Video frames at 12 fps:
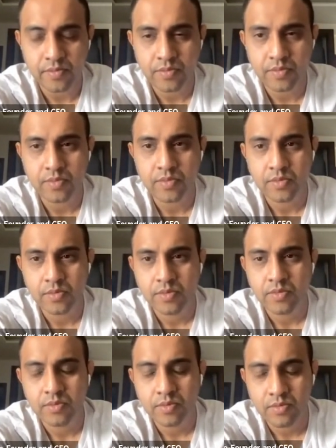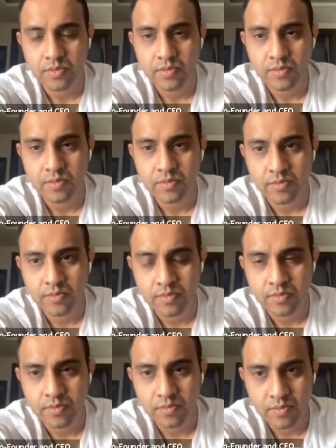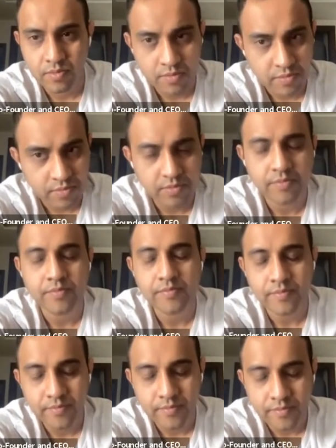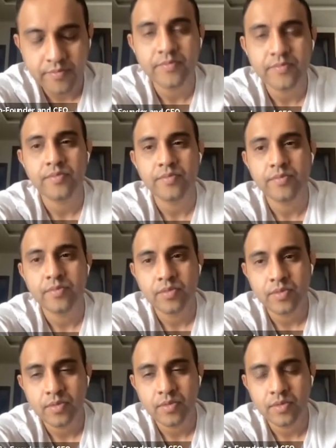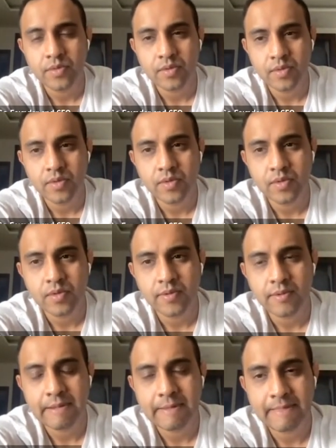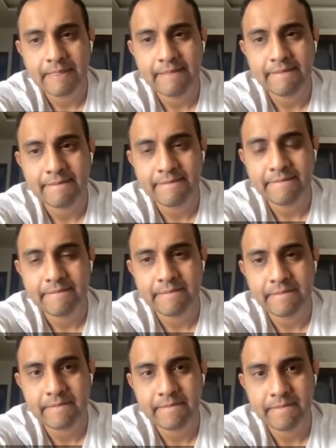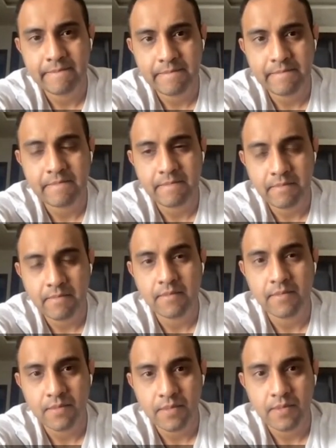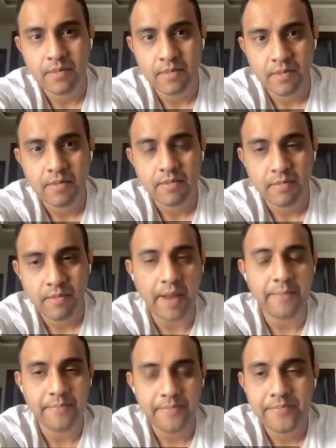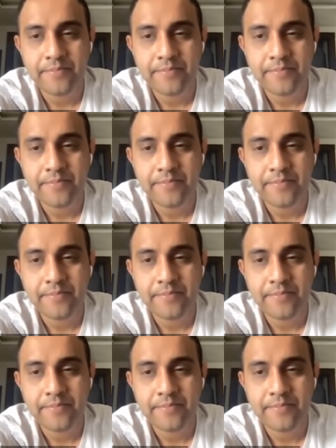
The person shown says nothing.